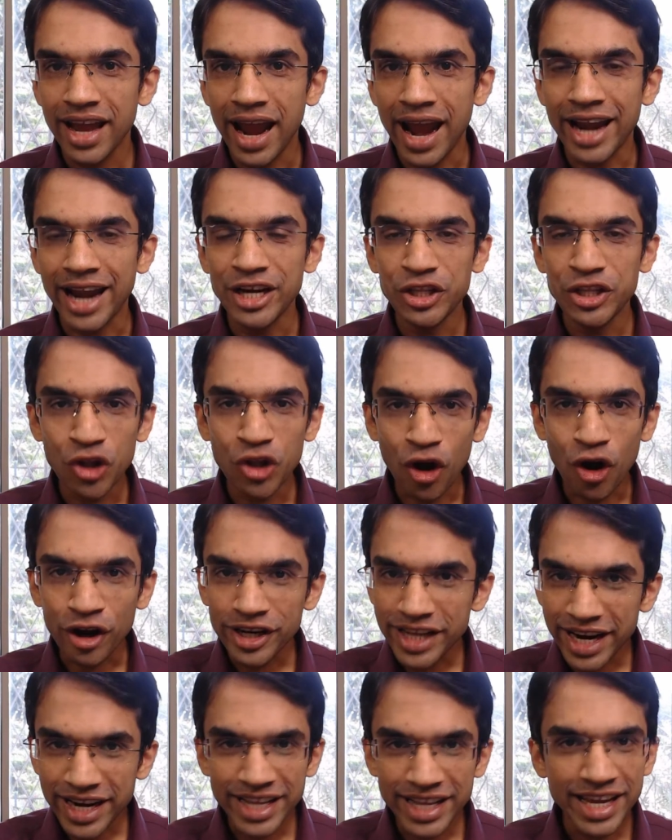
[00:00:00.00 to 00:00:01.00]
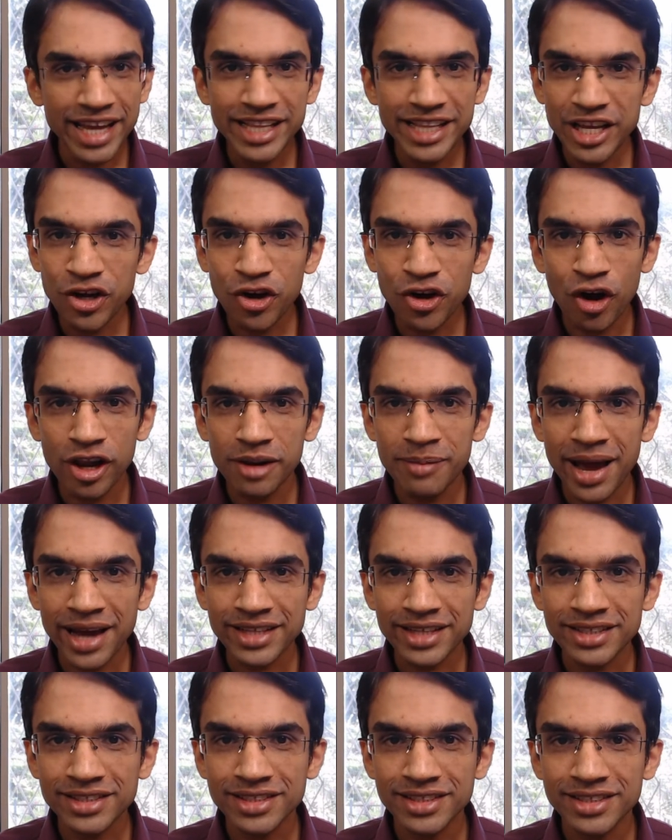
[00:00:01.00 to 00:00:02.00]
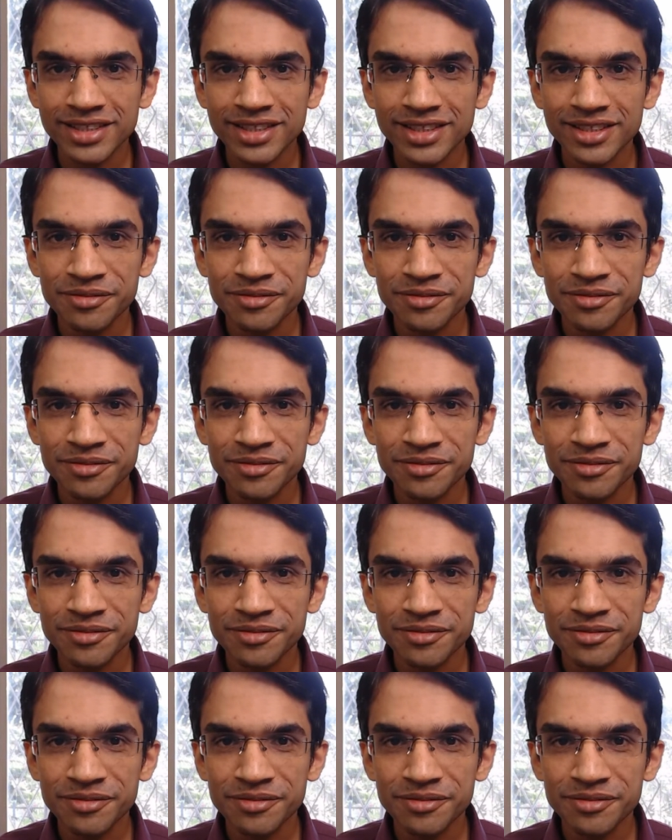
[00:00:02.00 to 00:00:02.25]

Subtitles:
and not getting any callbacks.